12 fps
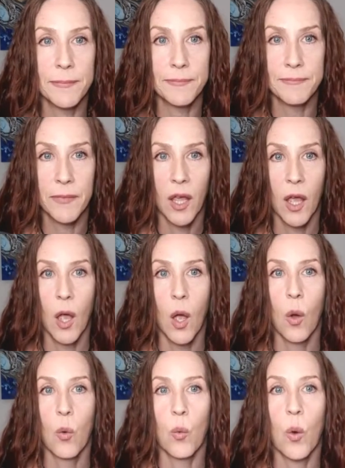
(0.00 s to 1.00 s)
one.
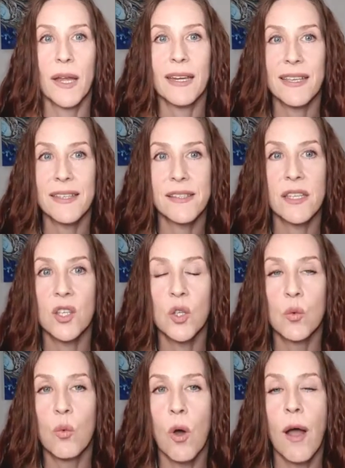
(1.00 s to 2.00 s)
What is it
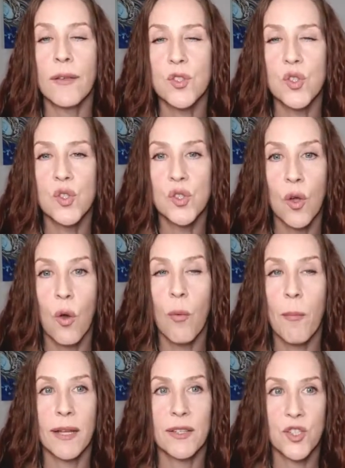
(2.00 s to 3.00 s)
you want so
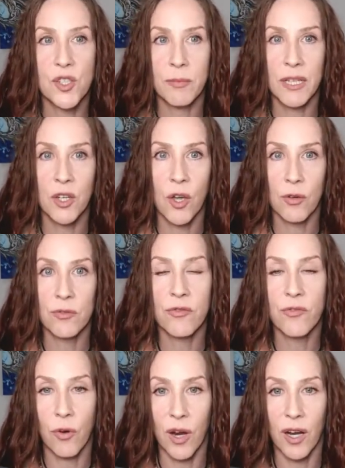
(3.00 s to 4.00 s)
much to be known
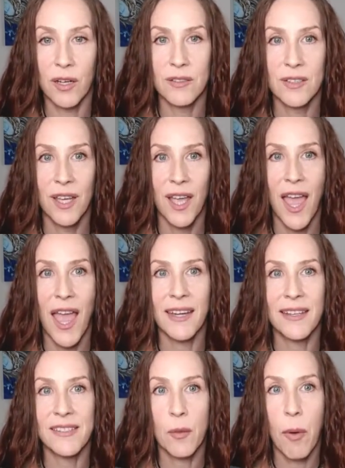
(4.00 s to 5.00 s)
for?
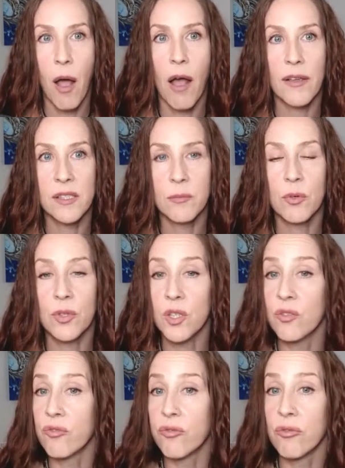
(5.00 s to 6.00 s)
And is it possible
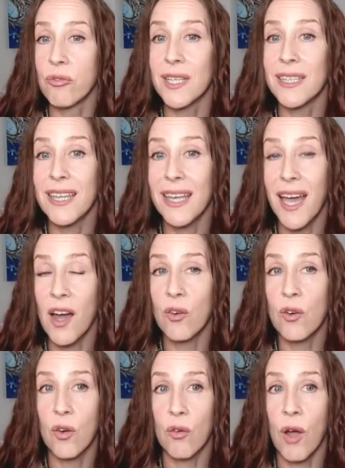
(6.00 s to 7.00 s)
you've really
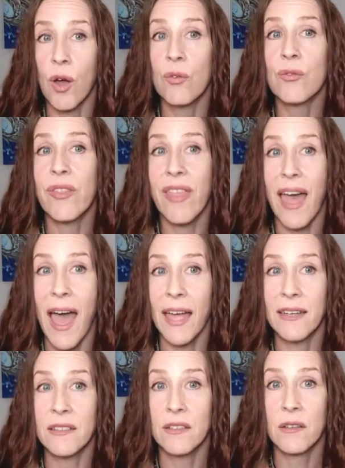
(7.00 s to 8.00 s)
outgrown
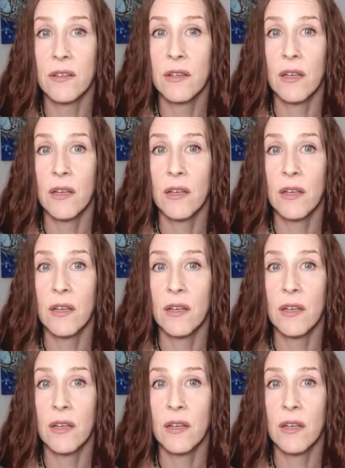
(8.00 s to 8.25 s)
that,